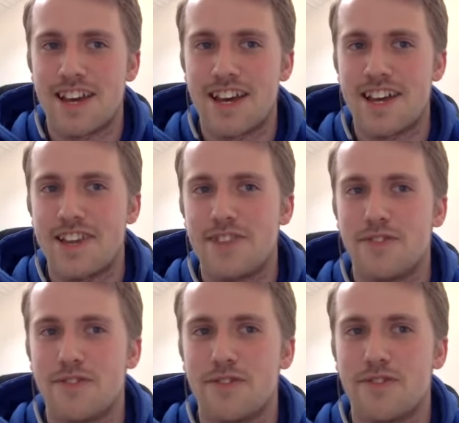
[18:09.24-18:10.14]
And
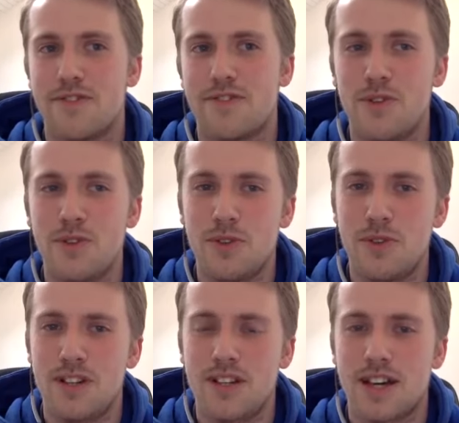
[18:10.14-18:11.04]

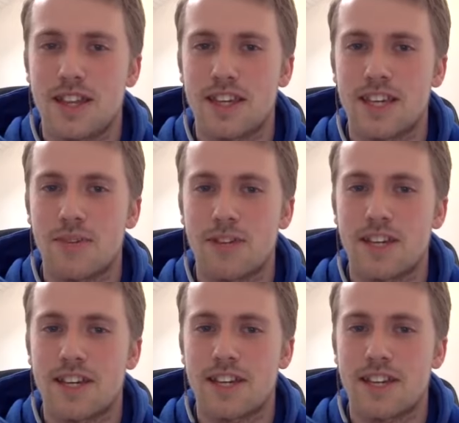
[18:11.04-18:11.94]
food, I think I would
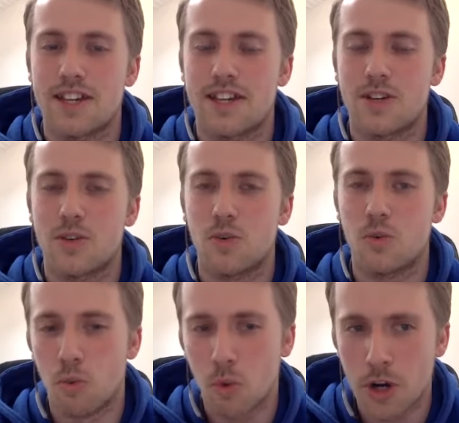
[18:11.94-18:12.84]
take
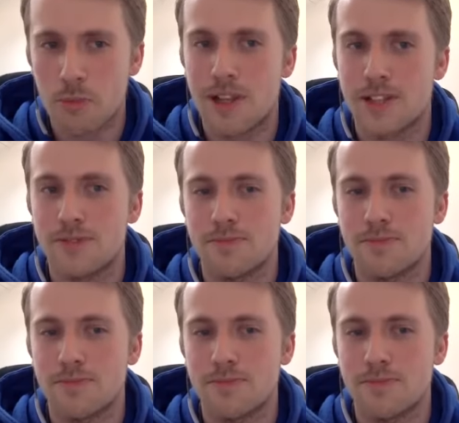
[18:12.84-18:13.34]
watermelon.